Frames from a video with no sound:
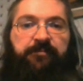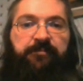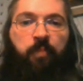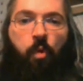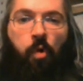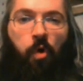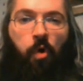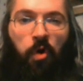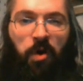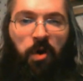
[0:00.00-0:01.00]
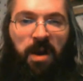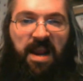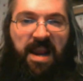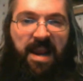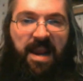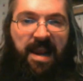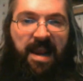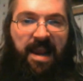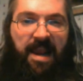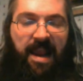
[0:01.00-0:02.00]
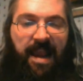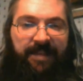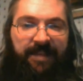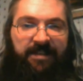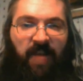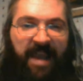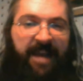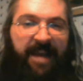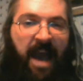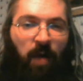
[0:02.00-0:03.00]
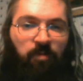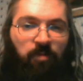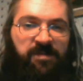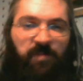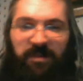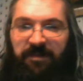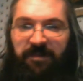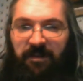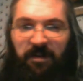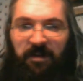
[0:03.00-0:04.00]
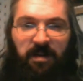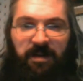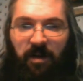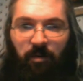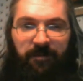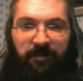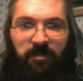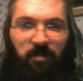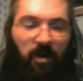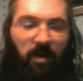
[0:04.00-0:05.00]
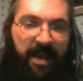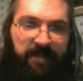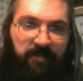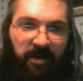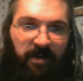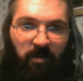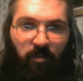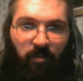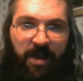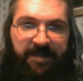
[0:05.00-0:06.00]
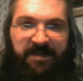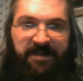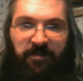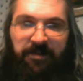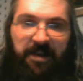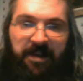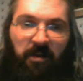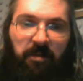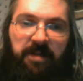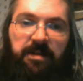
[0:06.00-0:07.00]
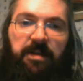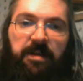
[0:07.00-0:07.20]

for, you know, 8 hours with, you know, a few, okay, you know, breaks here and there, but